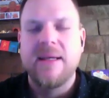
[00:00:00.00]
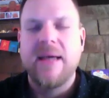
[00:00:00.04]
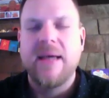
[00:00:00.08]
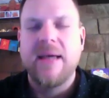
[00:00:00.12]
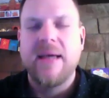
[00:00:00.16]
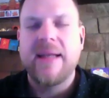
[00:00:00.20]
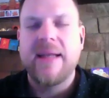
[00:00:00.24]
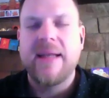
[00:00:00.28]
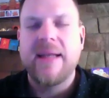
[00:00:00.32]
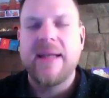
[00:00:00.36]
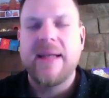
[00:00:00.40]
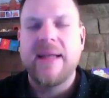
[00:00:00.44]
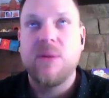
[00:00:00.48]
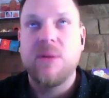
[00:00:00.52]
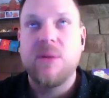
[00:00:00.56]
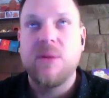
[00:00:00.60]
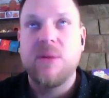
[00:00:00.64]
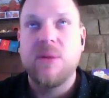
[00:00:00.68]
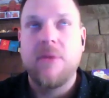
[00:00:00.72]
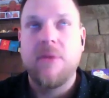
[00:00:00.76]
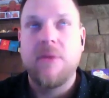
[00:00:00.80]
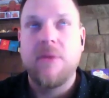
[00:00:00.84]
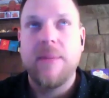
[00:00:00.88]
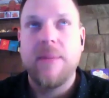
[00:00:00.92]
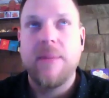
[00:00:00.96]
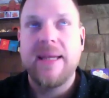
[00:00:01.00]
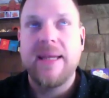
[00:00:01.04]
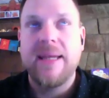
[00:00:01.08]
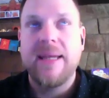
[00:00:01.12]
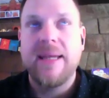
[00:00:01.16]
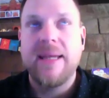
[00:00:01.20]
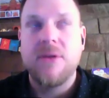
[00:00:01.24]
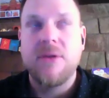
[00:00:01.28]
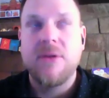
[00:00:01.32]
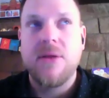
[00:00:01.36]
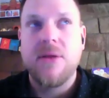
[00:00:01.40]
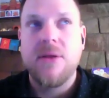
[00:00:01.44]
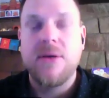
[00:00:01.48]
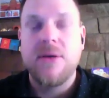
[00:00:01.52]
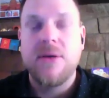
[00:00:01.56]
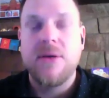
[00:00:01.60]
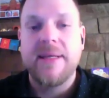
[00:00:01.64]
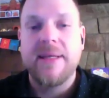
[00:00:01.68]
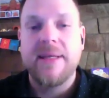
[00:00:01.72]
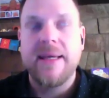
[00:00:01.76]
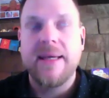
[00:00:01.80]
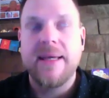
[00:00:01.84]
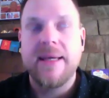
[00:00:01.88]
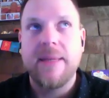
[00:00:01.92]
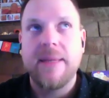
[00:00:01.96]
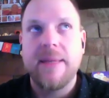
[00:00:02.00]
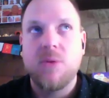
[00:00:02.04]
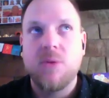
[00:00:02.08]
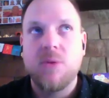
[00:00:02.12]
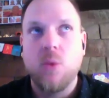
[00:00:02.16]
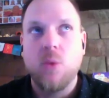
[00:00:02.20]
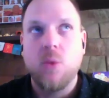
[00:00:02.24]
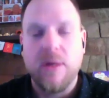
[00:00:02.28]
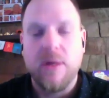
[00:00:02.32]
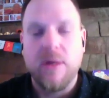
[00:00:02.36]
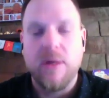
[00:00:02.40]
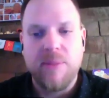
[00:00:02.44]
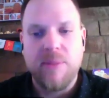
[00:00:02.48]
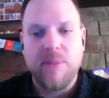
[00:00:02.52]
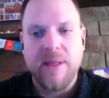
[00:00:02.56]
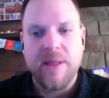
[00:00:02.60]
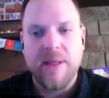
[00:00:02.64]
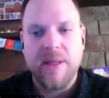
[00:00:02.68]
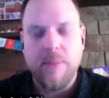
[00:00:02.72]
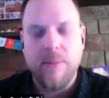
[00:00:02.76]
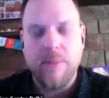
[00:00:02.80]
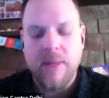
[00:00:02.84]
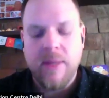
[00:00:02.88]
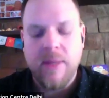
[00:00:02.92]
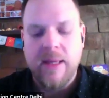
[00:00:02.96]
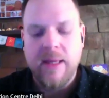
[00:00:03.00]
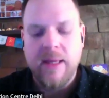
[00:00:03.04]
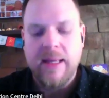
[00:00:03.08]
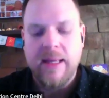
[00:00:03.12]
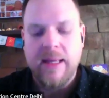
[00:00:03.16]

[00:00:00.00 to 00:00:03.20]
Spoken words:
And this will be from 11:30 a.m. to 1 p.m.